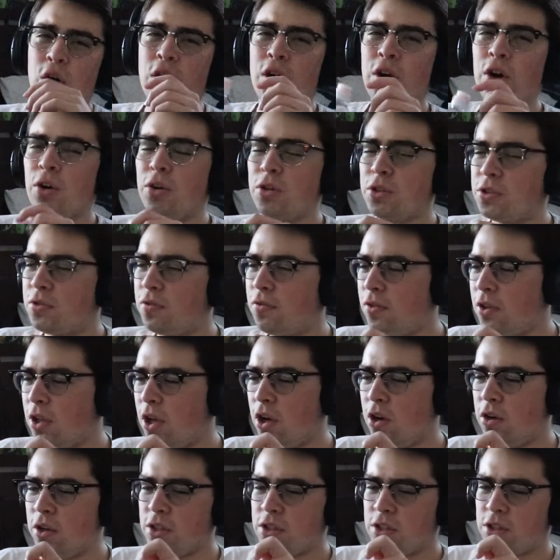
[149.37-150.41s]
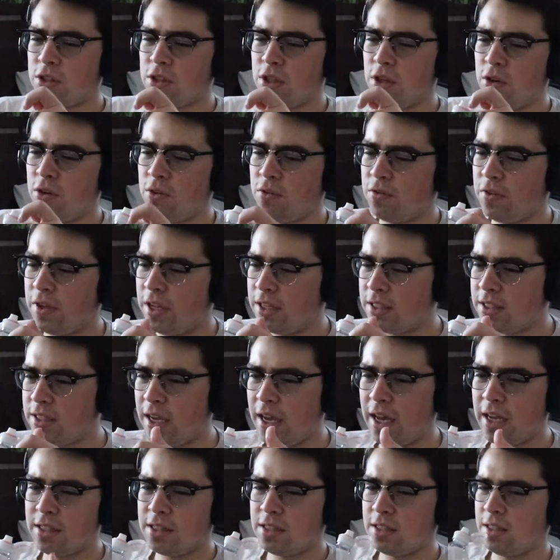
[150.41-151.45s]
Earl's flow is so
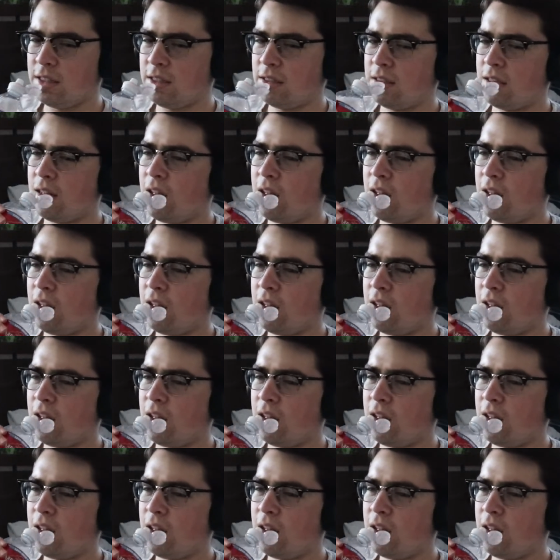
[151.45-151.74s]
fantastic.